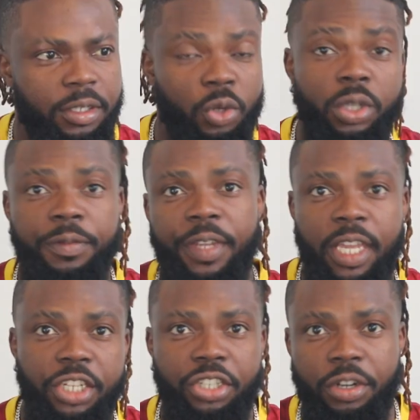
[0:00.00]
the
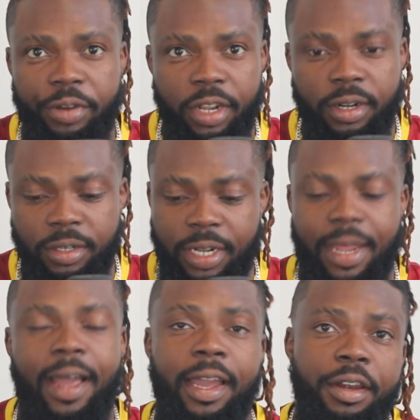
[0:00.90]
notification ringer
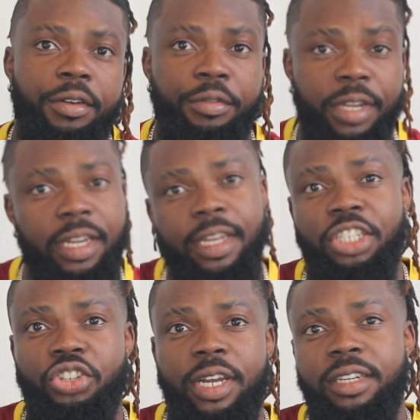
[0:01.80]
that I really
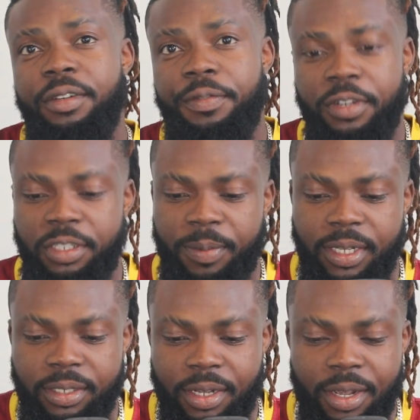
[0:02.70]
enjoyed in the first
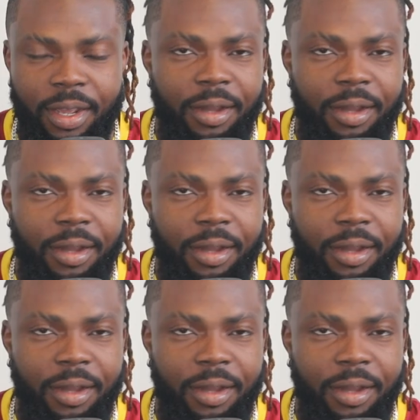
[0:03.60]
place